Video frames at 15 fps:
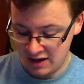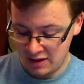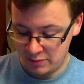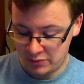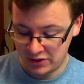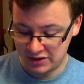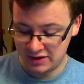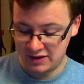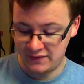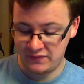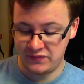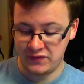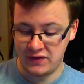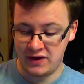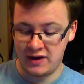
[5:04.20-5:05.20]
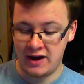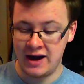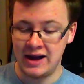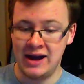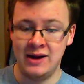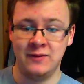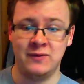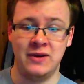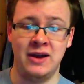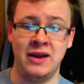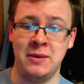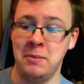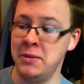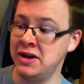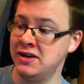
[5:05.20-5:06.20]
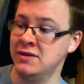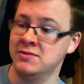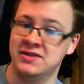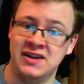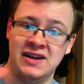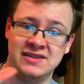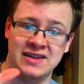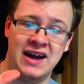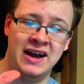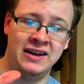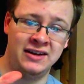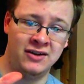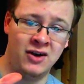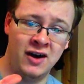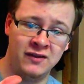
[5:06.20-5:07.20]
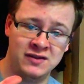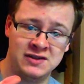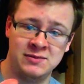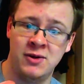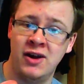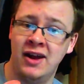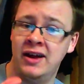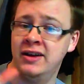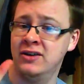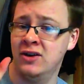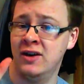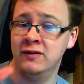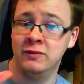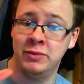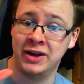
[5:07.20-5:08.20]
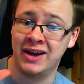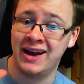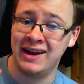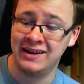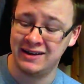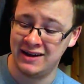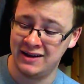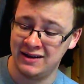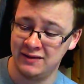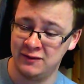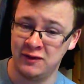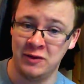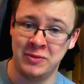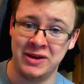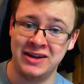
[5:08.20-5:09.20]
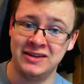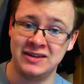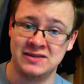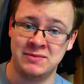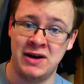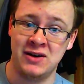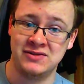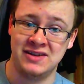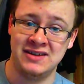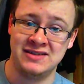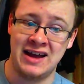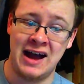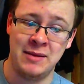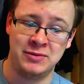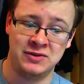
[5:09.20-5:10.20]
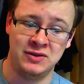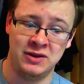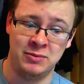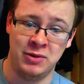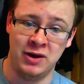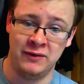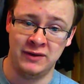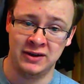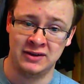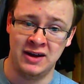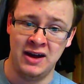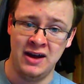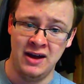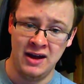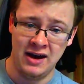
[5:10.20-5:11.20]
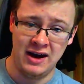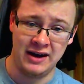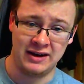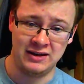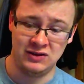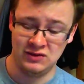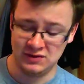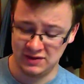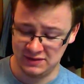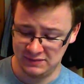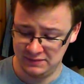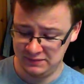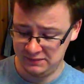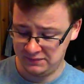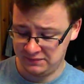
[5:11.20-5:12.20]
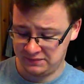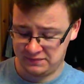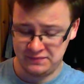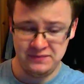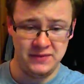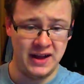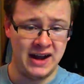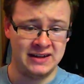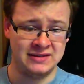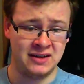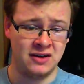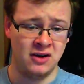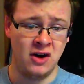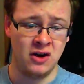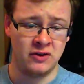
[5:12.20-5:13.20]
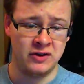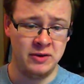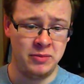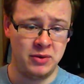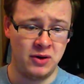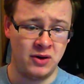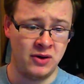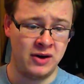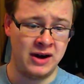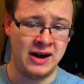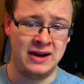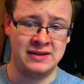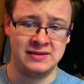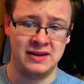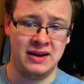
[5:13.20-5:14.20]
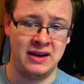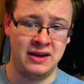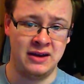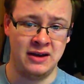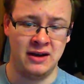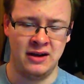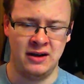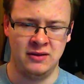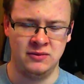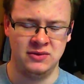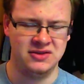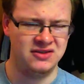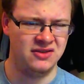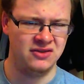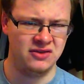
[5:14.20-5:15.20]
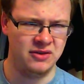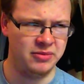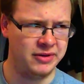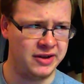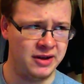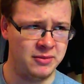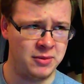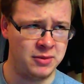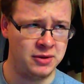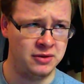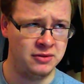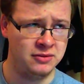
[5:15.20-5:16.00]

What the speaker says: But I have a medium-sized hand. I don't have a small hand. I don't have a big hand. And for me, this mouse is absolutely perfect. I can use it as a claw grip or as a what's the other grip? I can't remember.